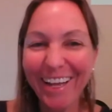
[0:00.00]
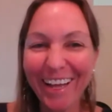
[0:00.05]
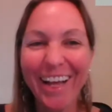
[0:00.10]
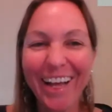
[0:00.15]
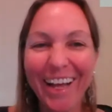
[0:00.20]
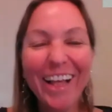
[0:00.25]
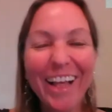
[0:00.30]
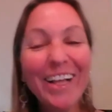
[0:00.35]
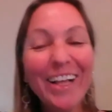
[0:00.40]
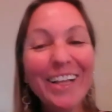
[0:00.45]

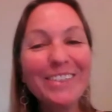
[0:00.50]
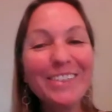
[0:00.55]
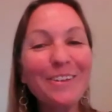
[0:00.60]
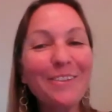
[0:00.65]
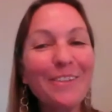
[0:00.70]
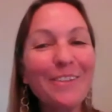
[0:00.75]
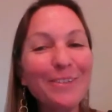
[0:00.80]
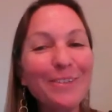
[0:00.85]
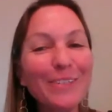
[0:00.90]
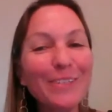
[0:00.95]
Yes,
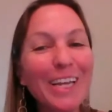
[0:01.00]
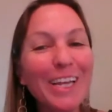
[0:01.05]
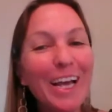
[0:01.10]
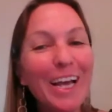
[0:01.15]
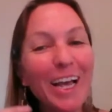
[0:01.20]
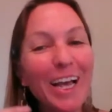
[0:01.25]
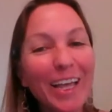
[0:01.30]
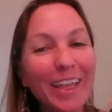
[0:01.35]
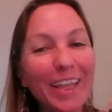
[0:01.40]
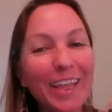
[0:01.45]

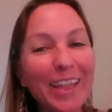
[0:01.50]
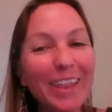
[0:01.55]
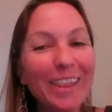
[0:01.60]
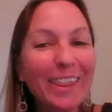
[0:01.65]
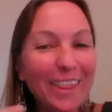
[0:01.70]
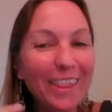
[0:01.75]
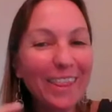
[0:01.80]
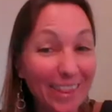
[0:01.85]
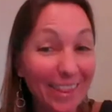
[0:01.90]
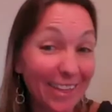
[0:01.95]
that's one of
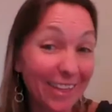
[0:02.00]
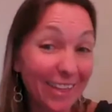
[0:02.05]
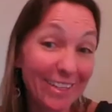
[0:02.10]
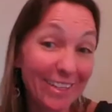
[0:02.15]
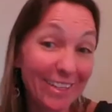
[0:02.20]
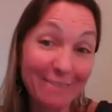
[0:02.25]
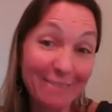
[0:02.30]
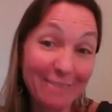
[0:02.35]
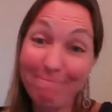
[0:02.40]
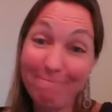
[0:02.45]

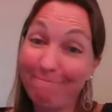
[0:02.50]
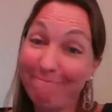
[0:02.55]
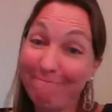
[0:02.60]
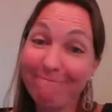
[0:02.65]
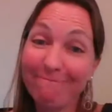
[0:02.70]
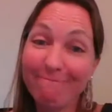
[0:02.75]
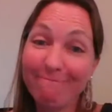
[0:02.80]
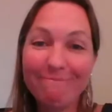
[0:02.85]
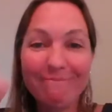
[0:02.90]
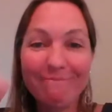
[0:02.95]
the tips and
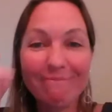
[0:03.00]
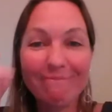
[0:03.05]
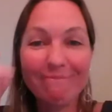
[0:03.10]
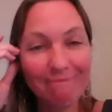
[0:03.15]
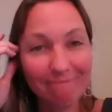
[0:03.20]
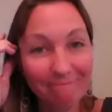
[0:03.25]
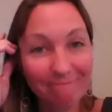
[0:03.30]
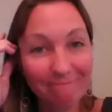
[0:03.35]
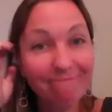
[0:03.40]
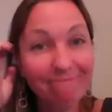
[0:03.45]
tricks
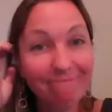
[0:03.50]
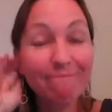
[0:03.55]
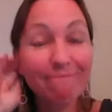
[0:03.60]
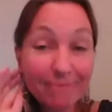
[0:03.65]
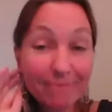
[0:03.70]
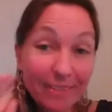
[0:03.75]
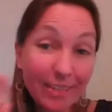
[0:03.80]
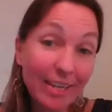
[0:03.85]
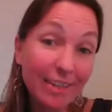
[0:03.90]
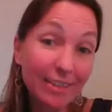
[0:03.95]
we
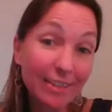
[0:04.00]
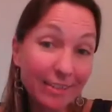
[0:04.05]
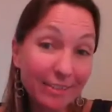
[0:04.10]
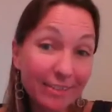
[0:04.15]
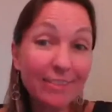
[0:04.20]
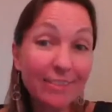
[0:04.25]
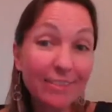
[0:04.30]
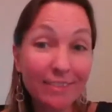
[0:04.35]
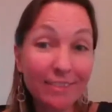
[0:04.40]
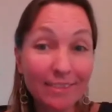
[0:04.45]
say. Make it
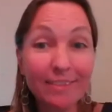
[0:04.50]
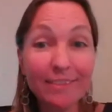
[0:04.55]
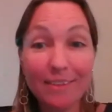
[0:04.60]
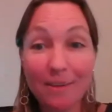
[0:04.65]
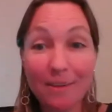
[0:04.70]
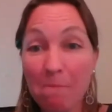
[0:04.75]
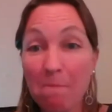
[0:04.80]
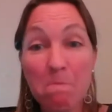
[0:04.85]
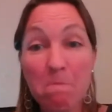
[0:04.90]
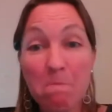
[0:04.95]
public,
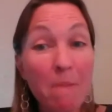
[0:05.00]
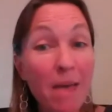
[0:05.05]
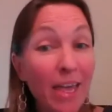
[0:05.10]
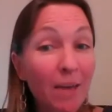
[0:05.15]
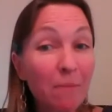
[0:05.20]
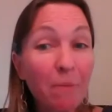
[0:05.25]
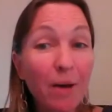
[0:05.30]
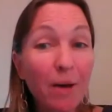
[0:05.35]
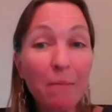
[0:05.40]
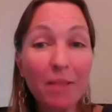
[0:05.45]
because then
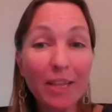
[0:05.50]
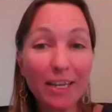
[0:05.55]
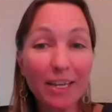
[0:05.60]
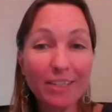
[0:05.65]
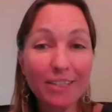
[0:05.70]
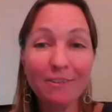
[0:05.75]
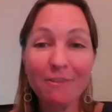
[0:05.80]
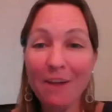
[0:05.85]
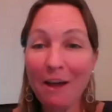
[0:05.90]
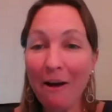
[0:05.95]
once you put
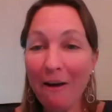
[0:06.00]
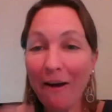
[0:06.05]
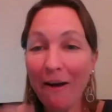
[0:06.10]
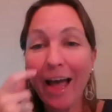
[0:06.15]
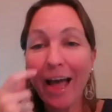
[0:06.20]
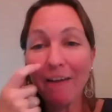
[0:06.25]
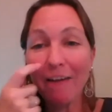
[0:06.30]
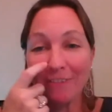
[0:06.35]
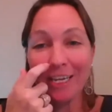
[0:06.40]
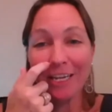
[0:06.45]
it out there,
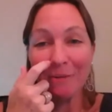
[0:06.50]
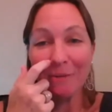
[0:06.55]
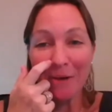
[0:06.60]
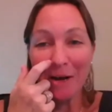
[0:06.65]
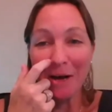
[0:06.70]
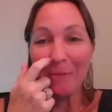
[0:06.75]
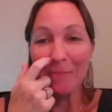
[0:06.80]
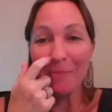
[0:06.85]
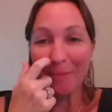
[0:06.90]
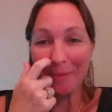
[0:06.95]
you have to
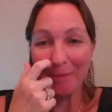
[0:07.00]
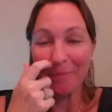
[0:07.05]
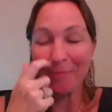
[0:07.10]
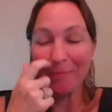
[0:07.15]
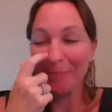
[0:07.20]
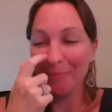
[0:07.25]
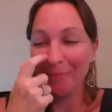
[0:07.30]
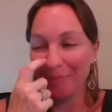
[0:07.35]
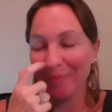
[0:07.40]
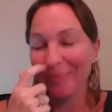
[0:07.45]
do
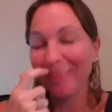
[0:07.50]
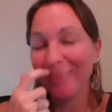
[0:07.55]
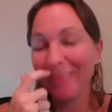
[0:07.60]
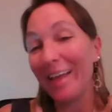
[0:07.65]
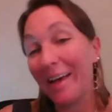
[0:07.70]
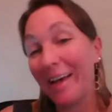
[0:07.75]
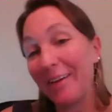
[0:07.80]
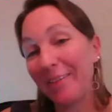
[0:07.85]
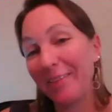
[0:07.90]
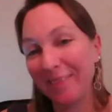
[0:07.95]

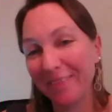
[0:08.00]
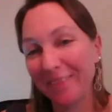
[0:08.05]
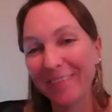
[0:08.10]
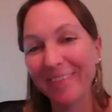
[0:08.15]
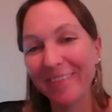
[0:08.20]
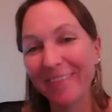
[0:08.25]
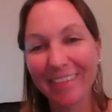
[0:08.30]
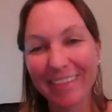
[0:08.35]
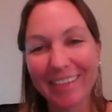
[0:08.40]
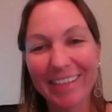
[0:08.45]

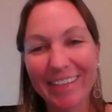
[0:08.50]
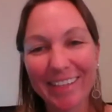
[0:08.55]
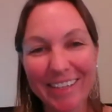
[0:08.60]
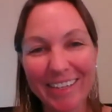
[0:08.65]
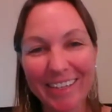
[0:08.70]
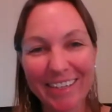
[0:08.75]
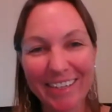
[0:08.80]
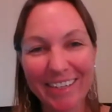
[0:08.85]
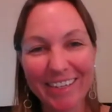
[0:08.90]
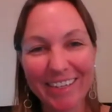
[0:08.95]

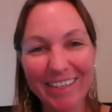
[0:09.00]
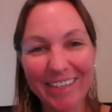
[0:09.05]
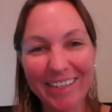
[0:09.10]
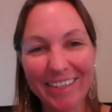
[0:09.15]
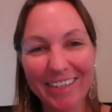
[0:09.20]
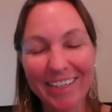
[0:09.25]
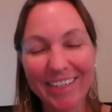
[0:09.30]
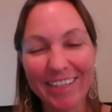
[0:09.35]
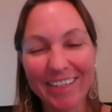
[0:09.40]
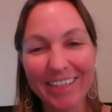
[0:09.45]

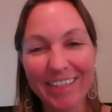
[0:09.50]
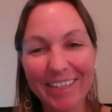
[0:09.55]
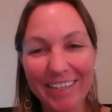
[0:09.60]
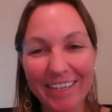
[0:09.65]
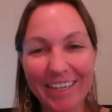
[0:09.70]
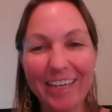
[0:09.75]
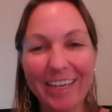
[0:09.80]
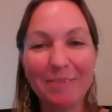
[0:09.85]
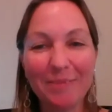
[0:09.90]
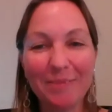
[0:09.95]
self-motivation
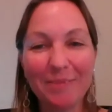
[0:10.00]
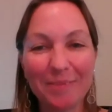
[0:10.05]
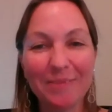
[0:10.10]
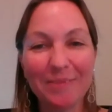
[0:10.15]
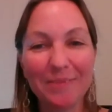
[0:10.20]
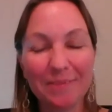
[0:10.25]
by